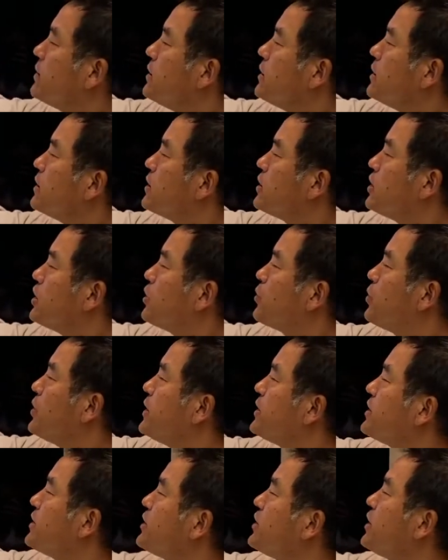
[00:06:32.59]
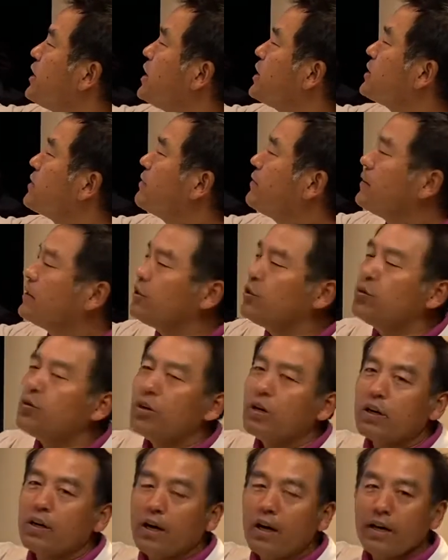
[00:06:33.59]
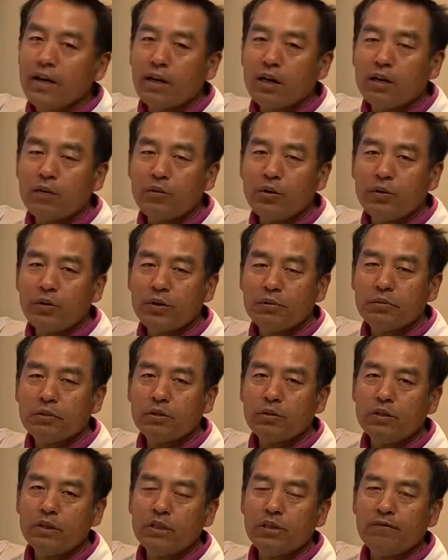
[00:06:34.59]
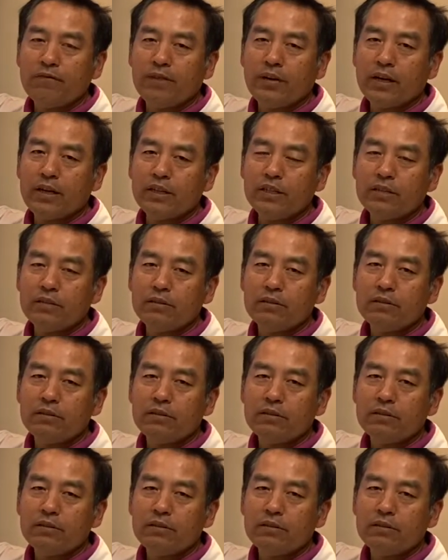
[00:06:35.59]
is decrease the chance of URI, upper respiratory infection.